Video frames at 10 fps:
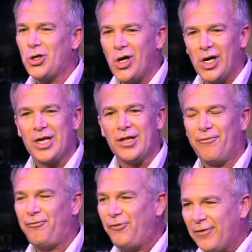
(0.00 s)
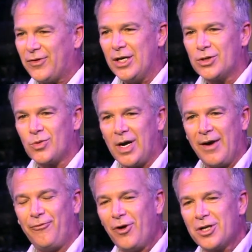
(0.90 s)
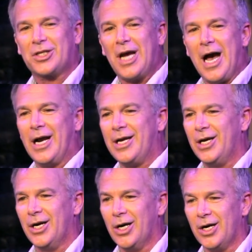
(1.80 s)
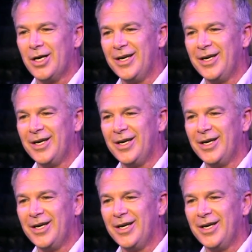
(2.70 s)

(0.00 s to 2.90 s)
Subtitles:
good in the 50s when I first got here.